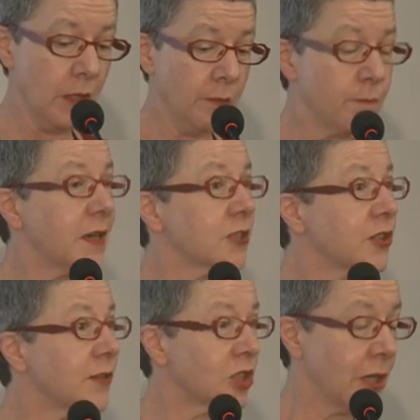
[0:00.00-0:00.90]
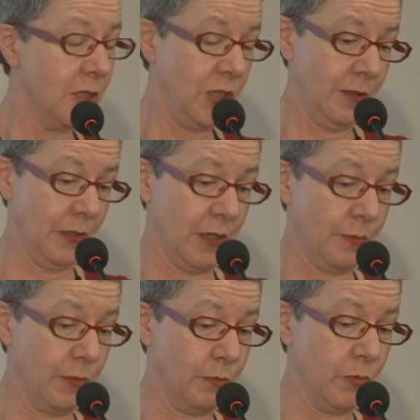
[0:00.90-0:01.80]
Much is changing in the
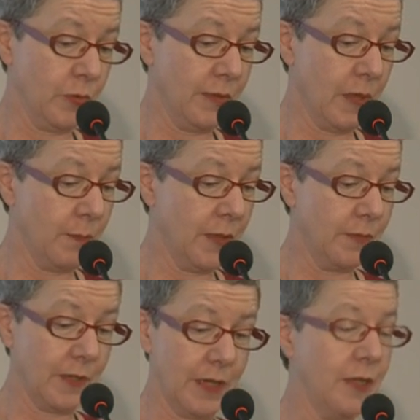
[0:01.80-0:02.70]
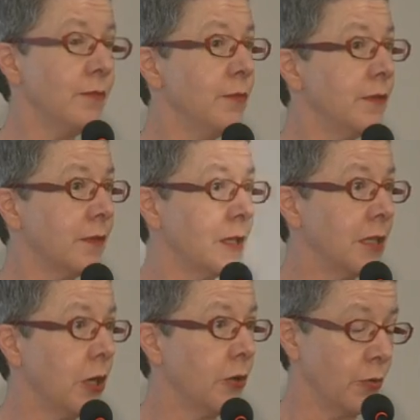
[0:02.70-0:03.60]
library world, and that means that every
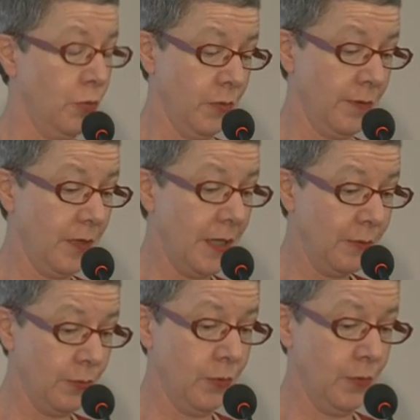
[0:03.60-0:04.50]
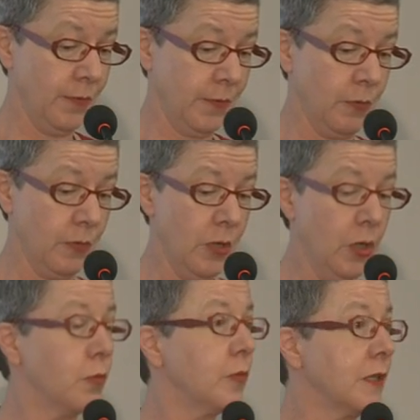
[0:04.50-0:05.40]
CEO worth his or her salt
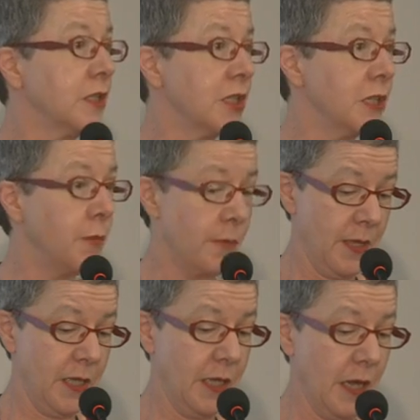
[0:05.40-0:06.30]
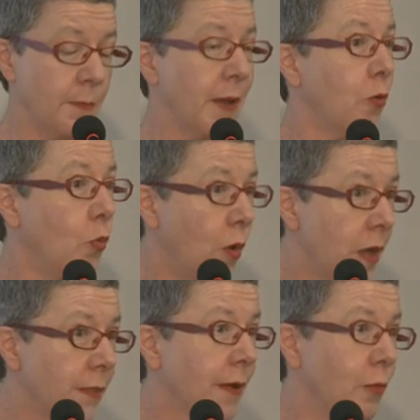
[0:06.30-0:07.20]
will indeed be thinking about where
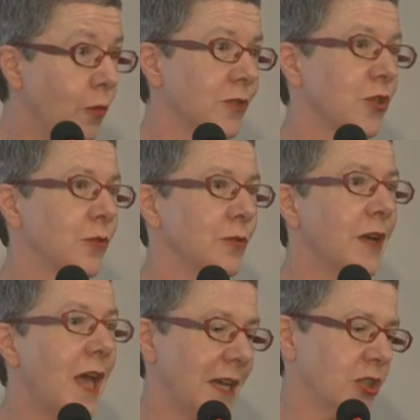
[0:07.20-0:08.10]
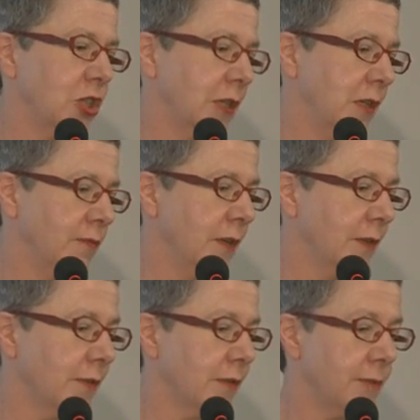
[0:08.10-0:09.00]
they want to actually
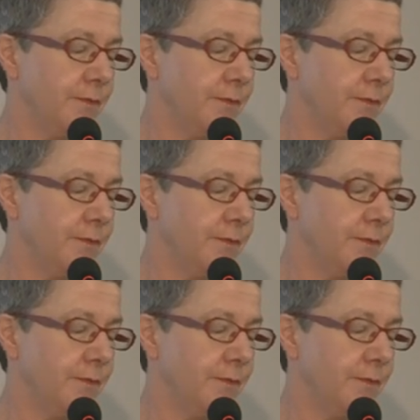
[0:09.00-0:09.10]
invest.